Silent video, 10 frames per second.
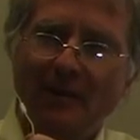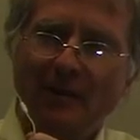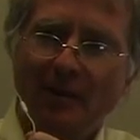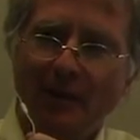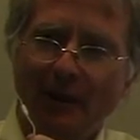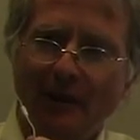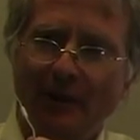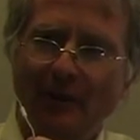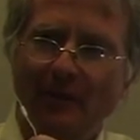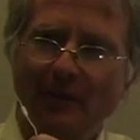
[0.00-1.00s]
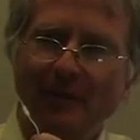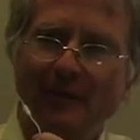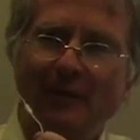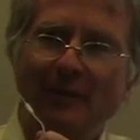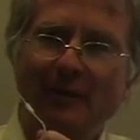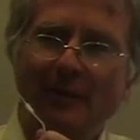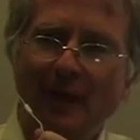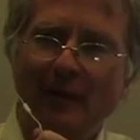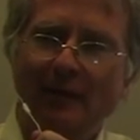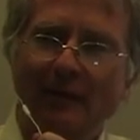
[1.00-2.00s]
Do you know the
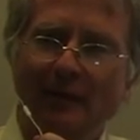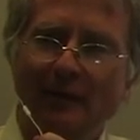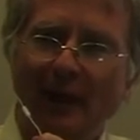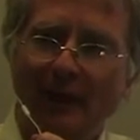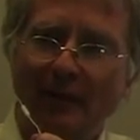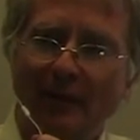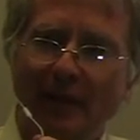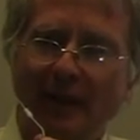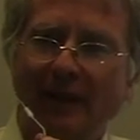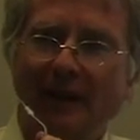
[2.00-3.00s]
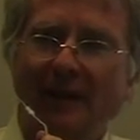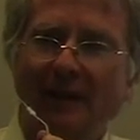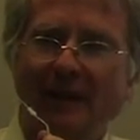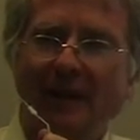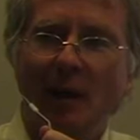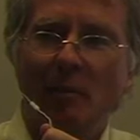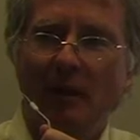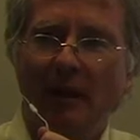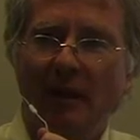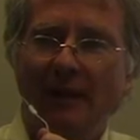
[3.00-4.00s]
father of Anne Frank
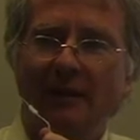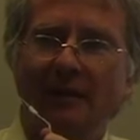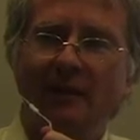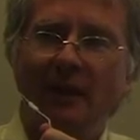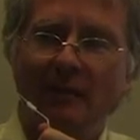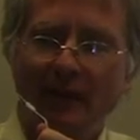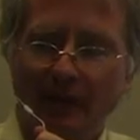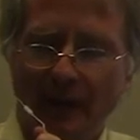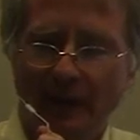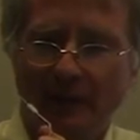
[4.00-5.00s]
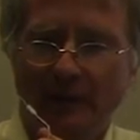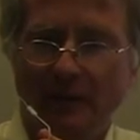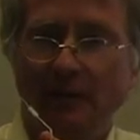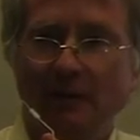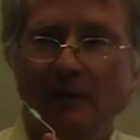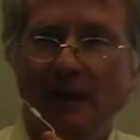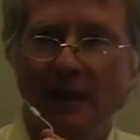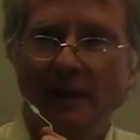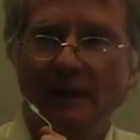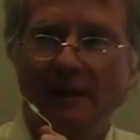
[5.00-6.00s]
applied to immigrate to the
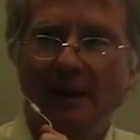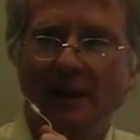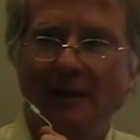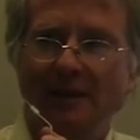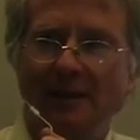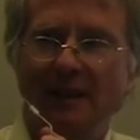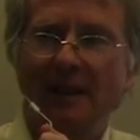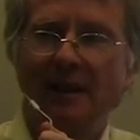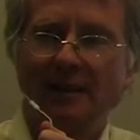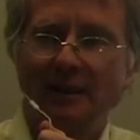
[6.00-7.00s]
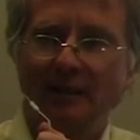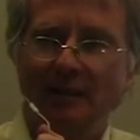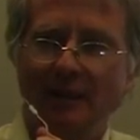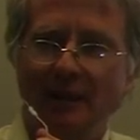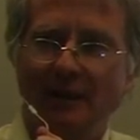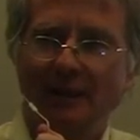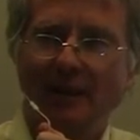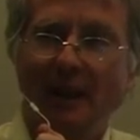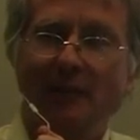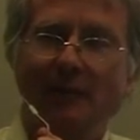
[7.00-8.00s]
United States in the 1930s
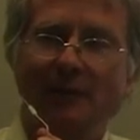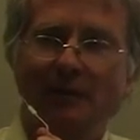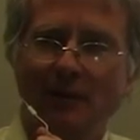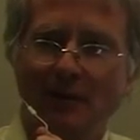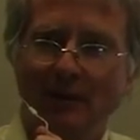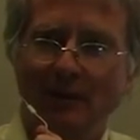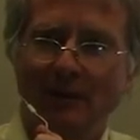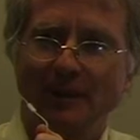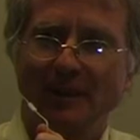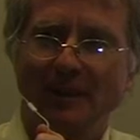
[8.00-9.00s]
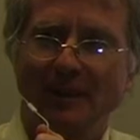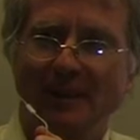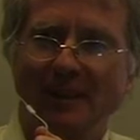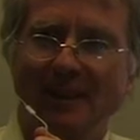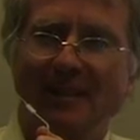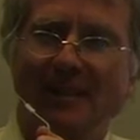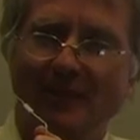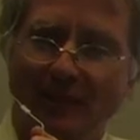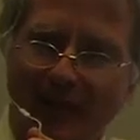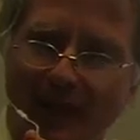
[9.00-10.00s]
and was refused?
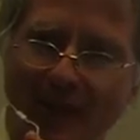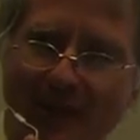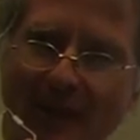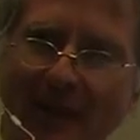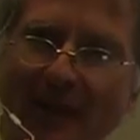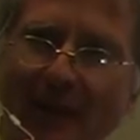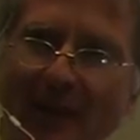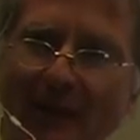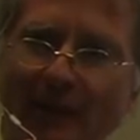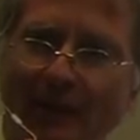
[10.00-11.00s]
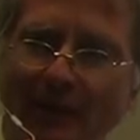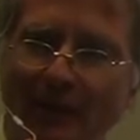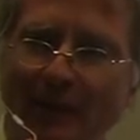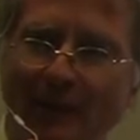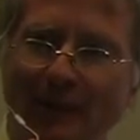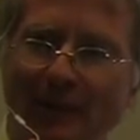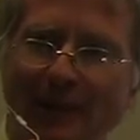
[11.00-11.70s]
Okay, he was refused.